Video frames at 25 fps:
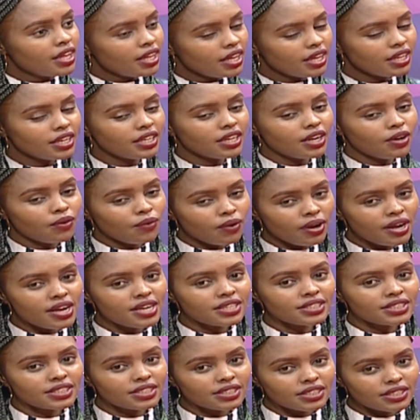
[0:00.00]
Yani inakuanga
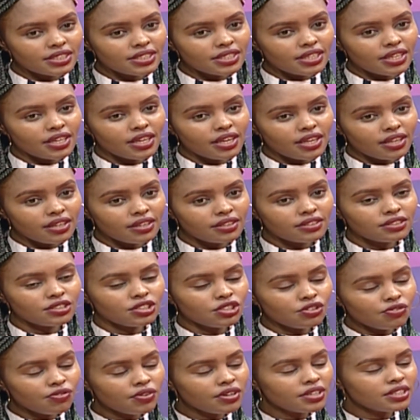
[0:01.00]

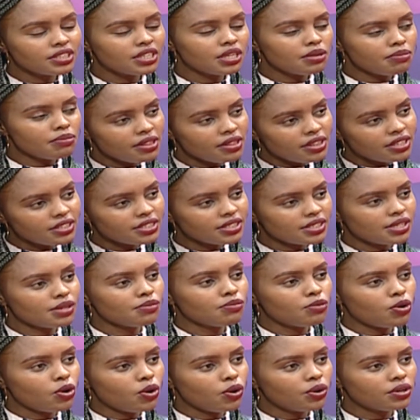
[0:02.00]
different day the same
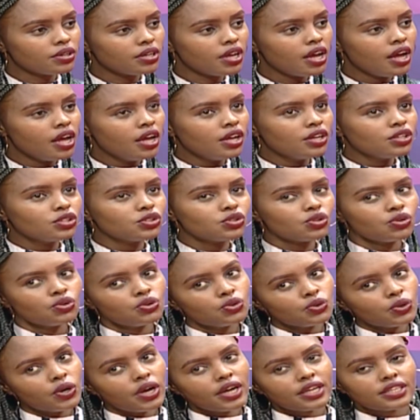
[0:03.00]
God. So you
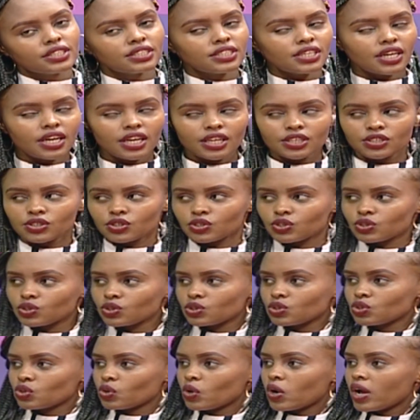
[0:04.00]
can tell us the
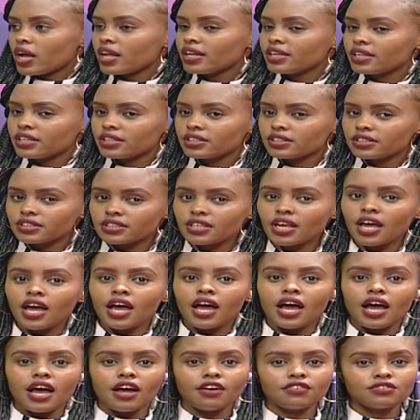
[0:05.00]
social handles.
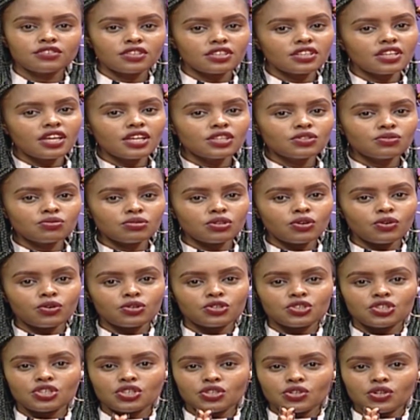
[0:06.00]
After that, we
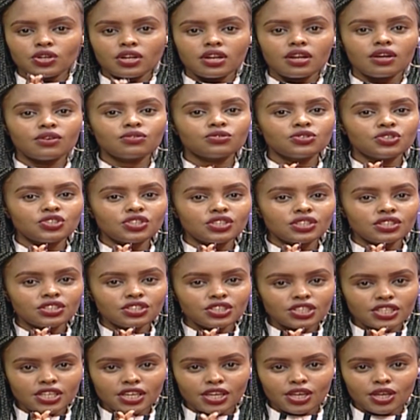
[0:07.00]
continue launching
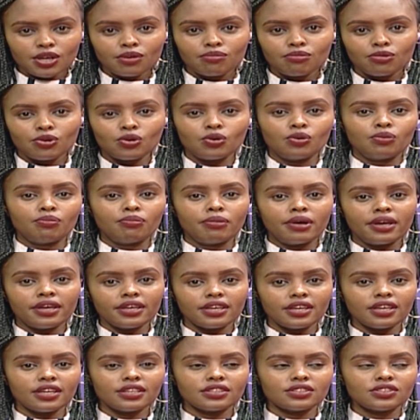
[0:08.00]
Tegemeo by
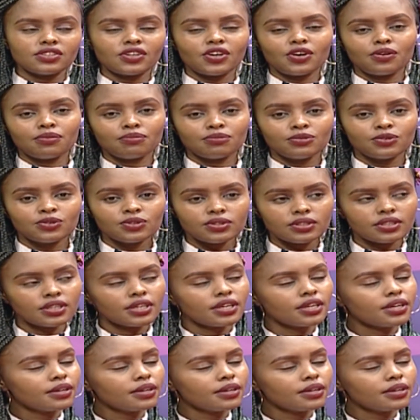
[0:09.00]
Kenzar Music.